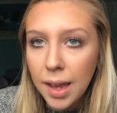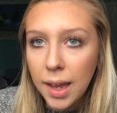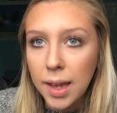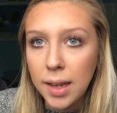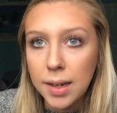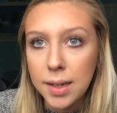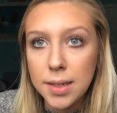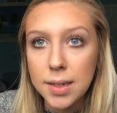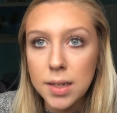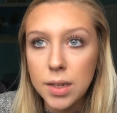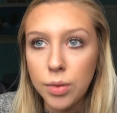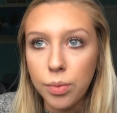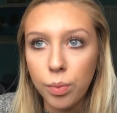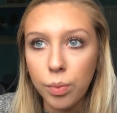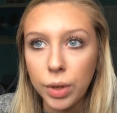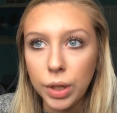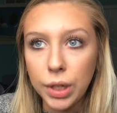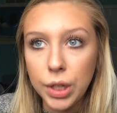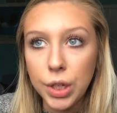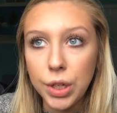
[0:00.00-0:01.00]
and I didn't
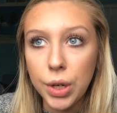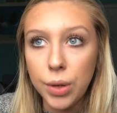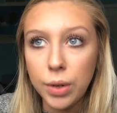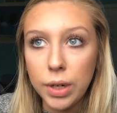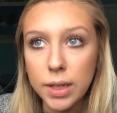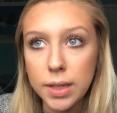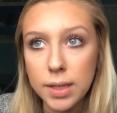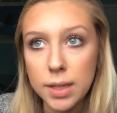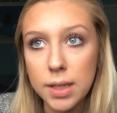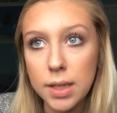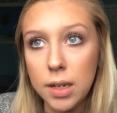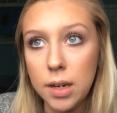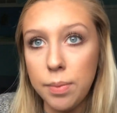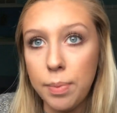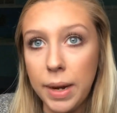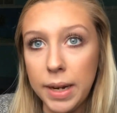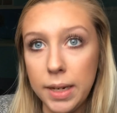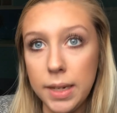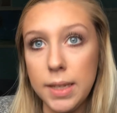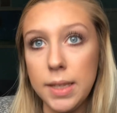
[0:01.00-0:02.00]
really notice the
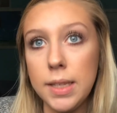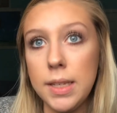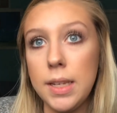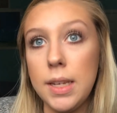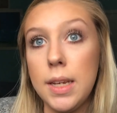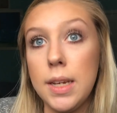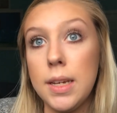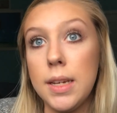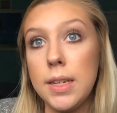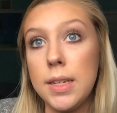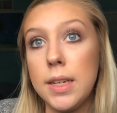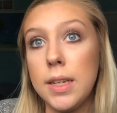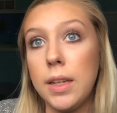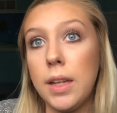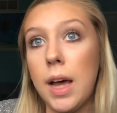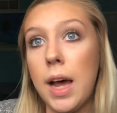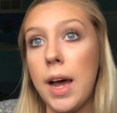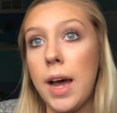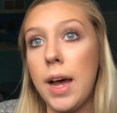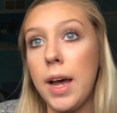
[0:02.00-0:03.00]
dependency
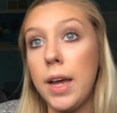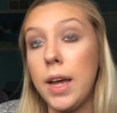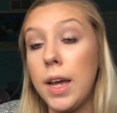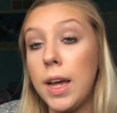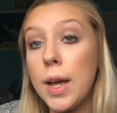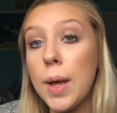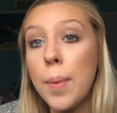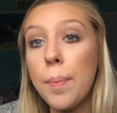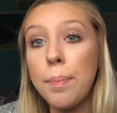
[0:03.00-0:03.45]
until I